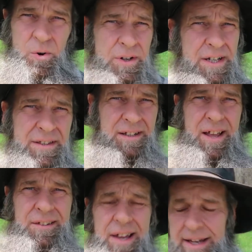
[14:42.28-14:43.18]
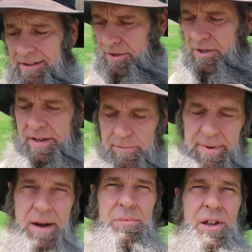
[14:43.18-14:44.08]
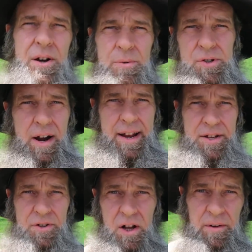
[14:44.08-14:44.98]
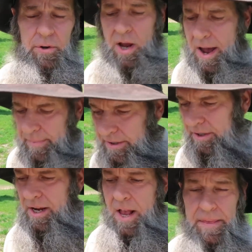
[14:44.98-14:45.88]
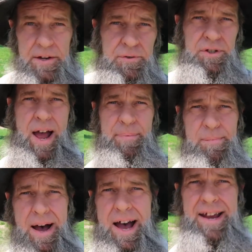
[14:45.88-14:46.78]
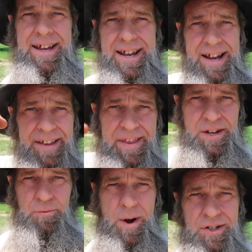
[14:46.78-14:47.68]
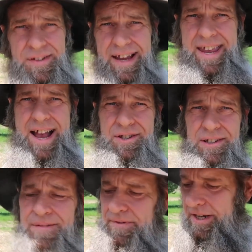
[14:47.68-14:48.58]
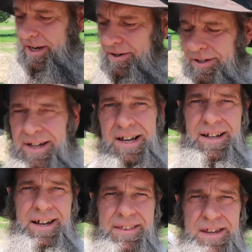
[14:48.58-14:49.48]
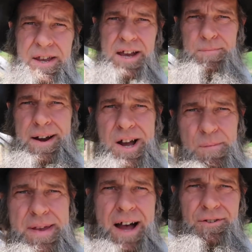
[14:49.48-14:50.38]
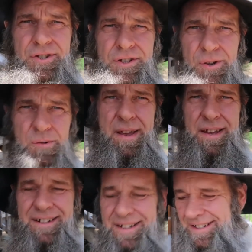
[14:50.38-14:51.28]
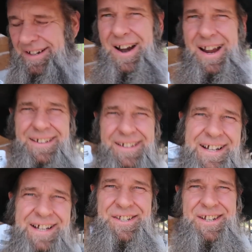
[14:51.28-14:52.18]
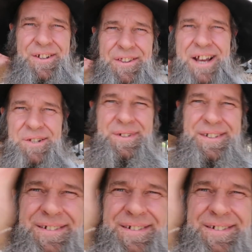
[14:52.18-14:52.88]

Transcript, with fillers: or anything like that, just leave them down below. We try to answer all of our comments. Thanks for stopping by. And thanks for watching that gasoline video. I think you guys might have helped me out just a little bit. All right, see you on the next one.